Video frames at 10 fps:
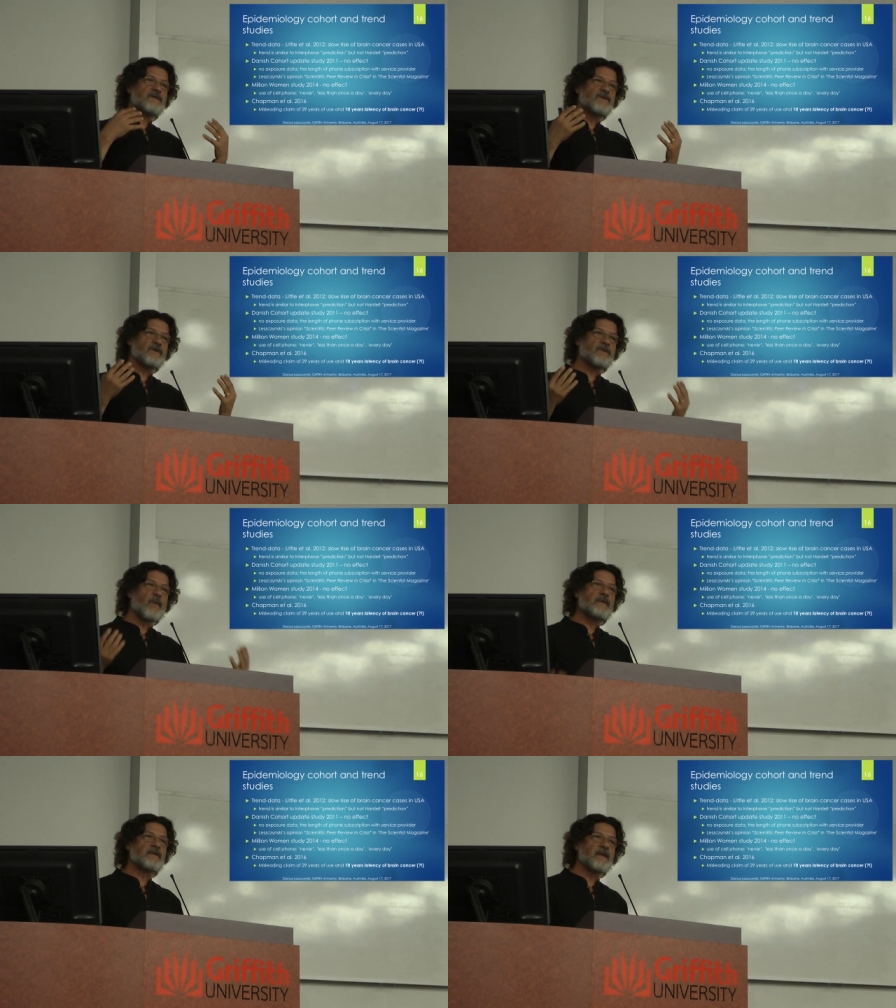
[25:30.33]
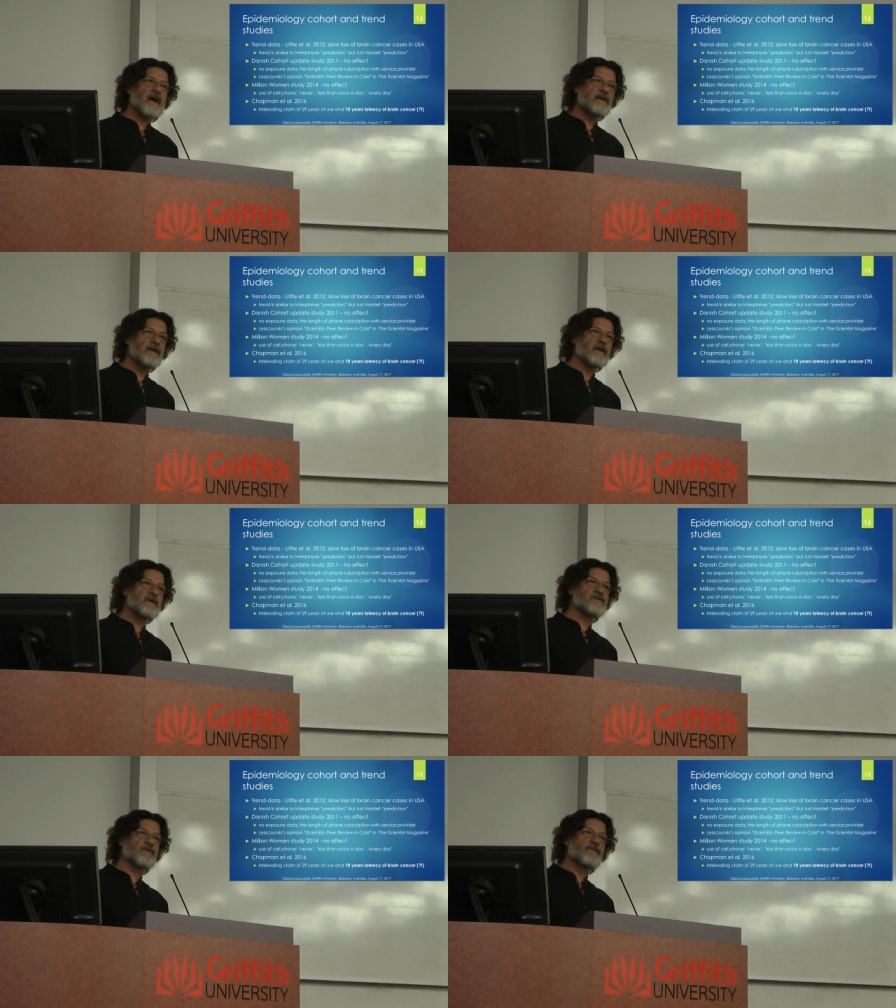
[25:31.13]
there is not 29
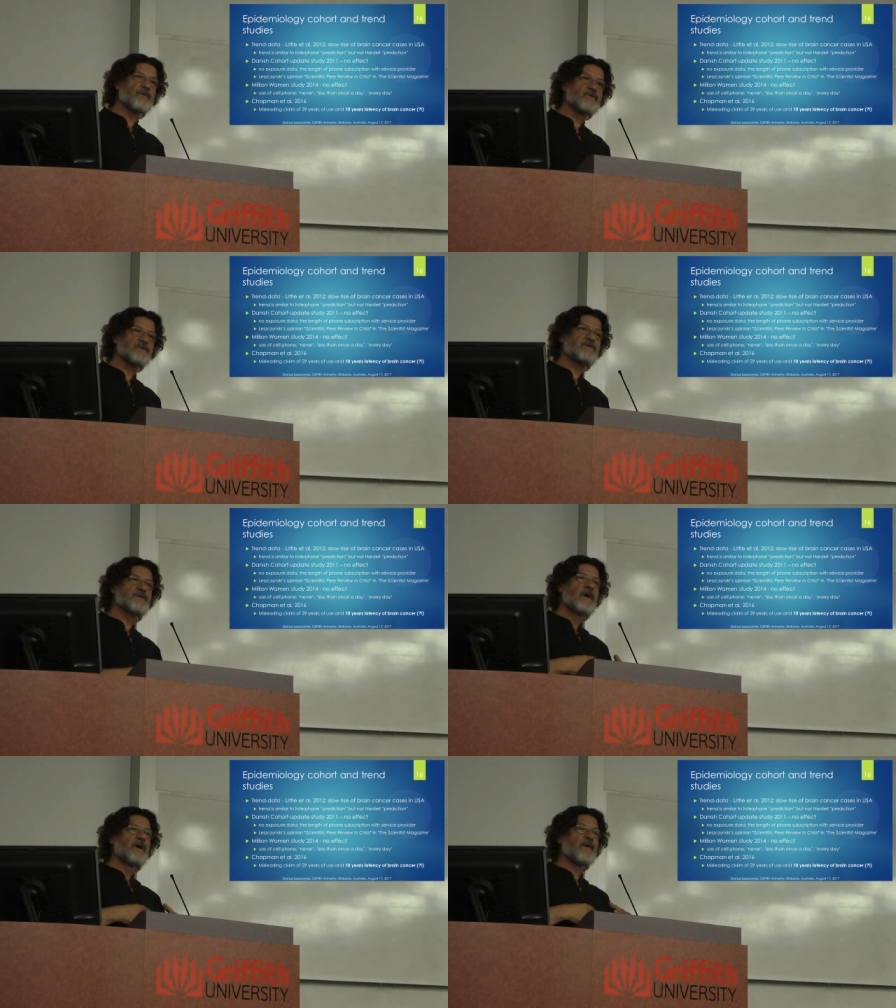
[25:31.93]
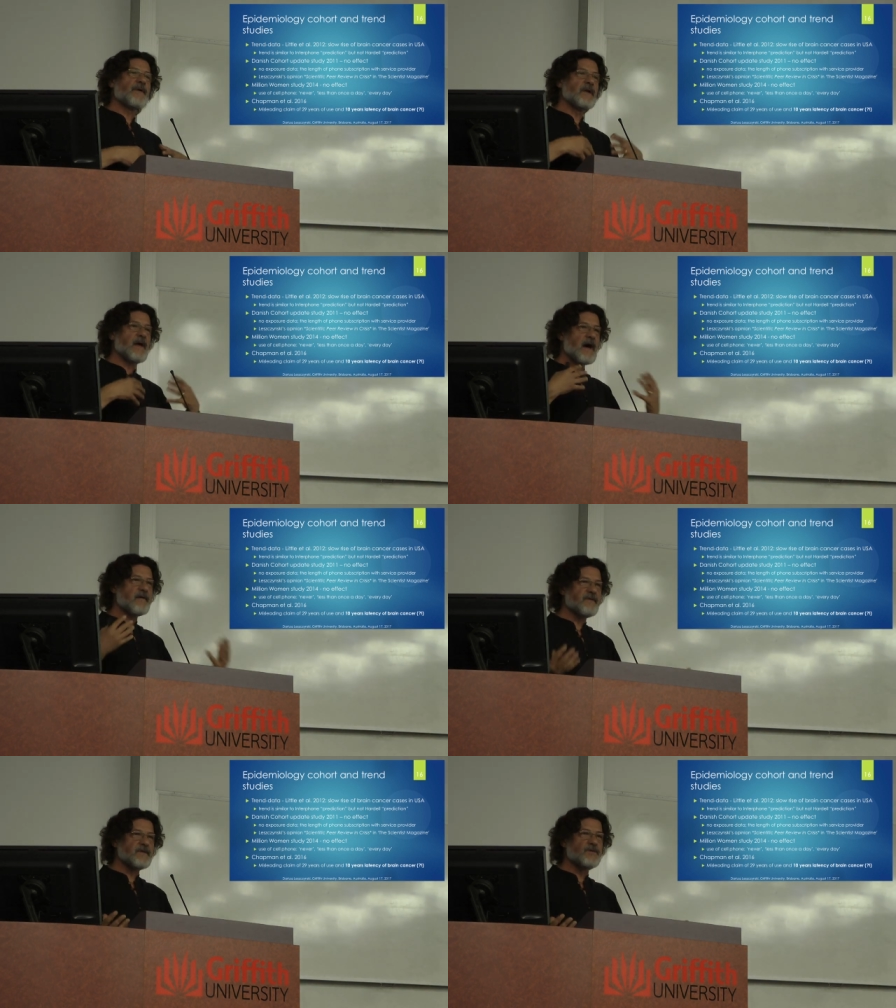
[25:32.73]
years of usage,
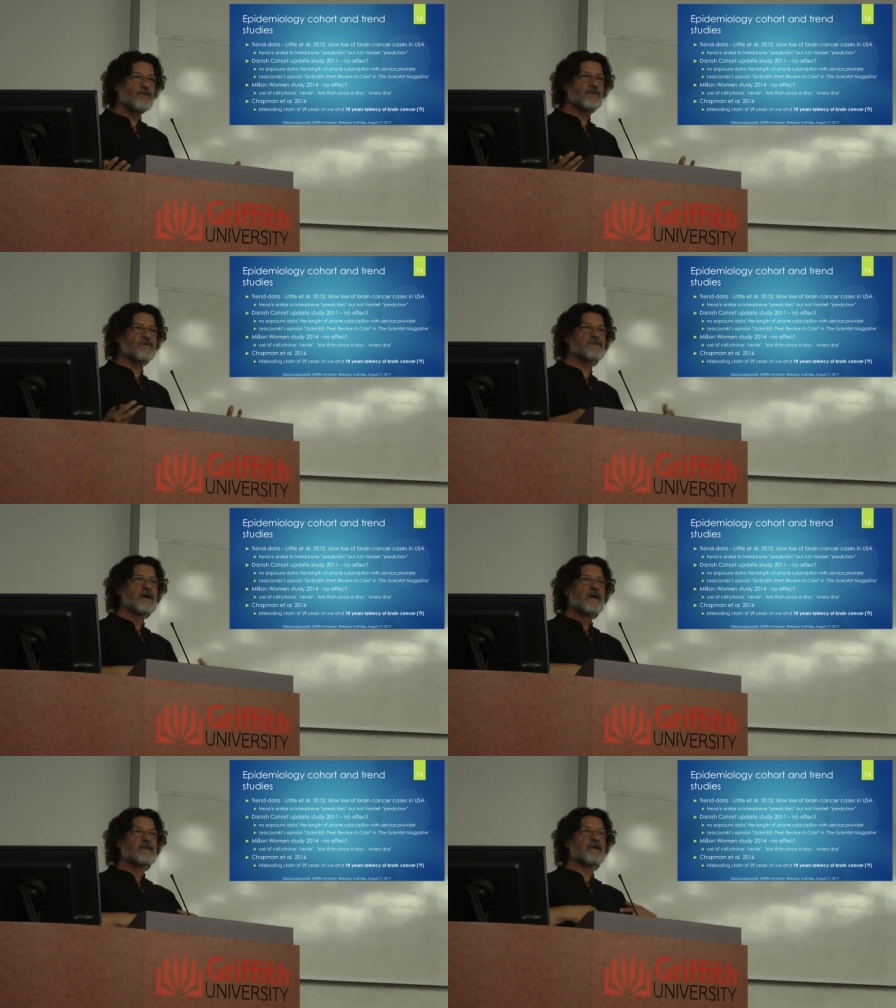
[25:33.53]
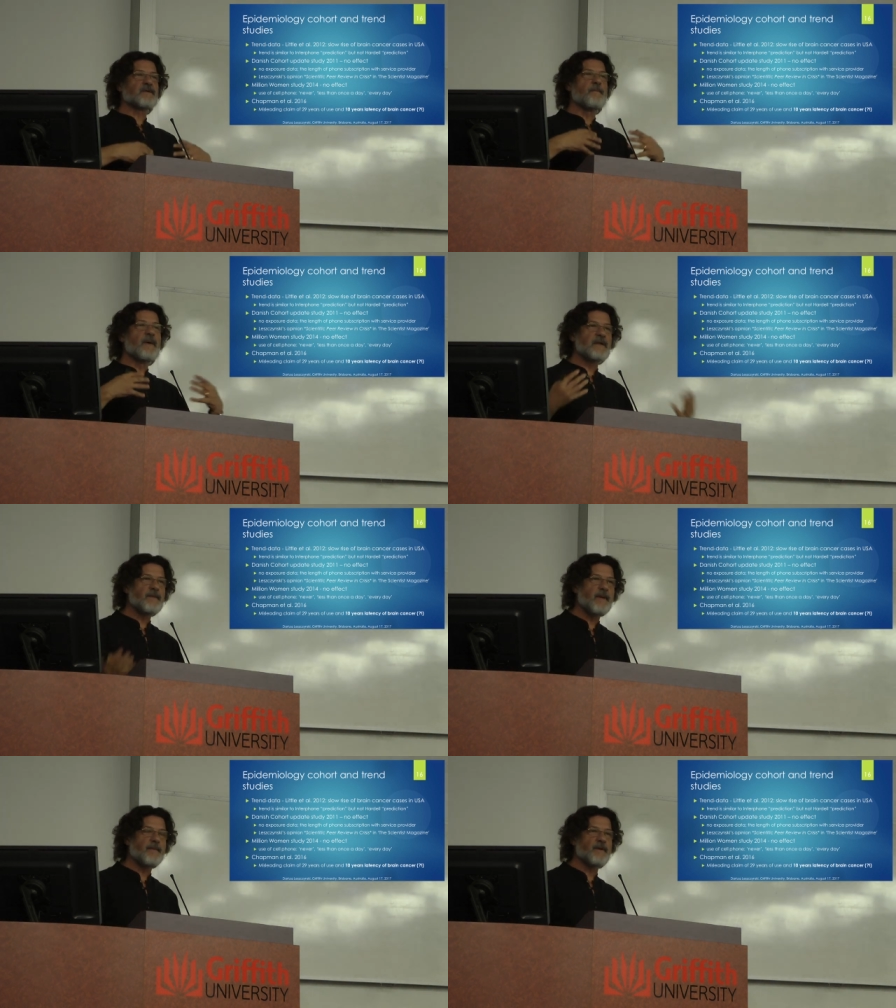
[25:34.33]
really avid use, that
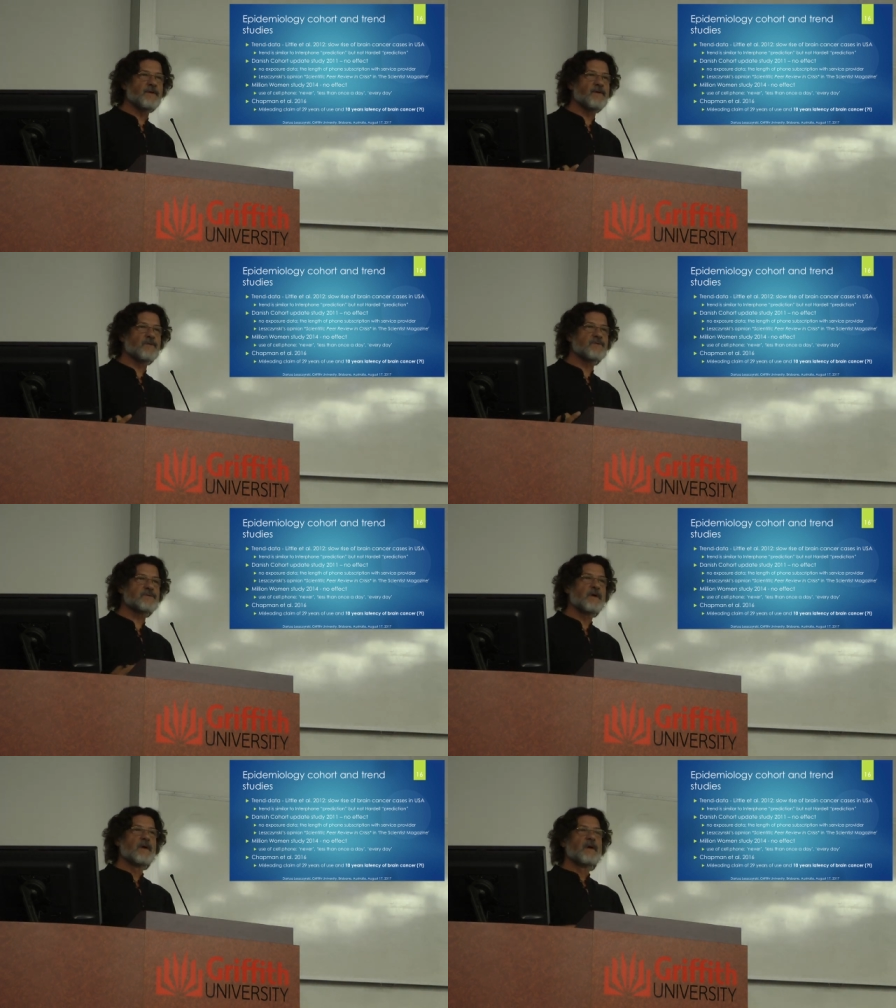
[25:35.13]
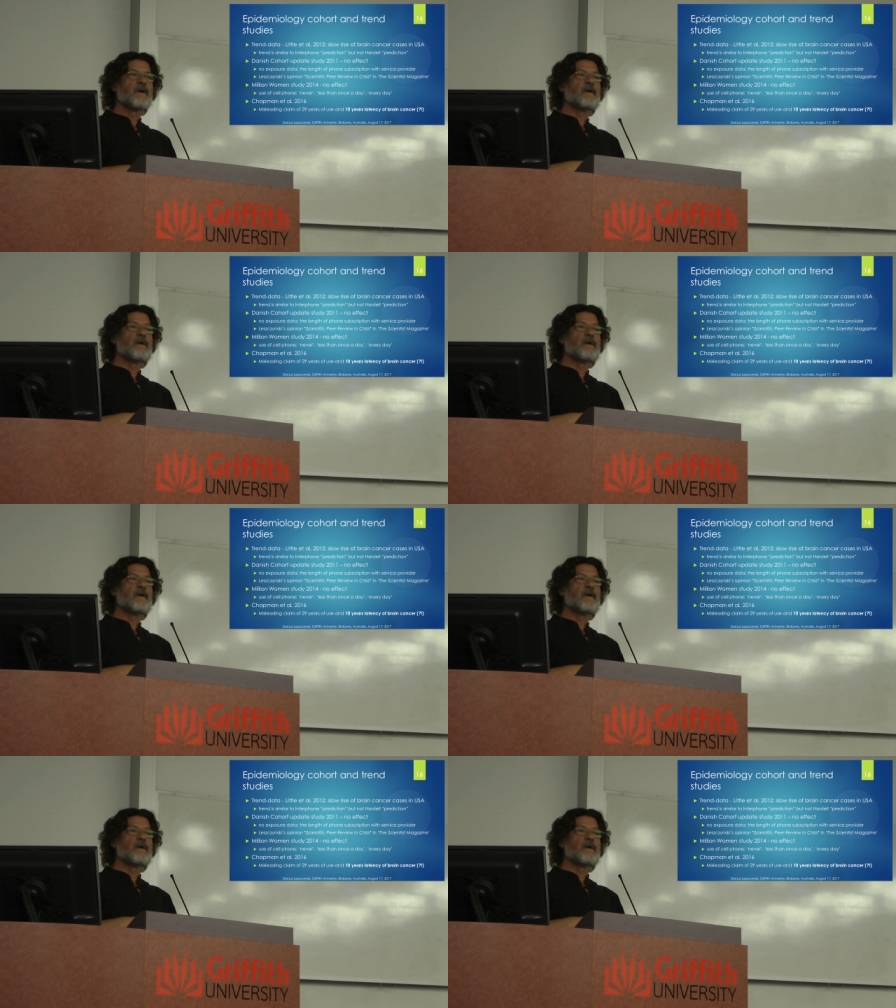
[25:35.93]
many people used.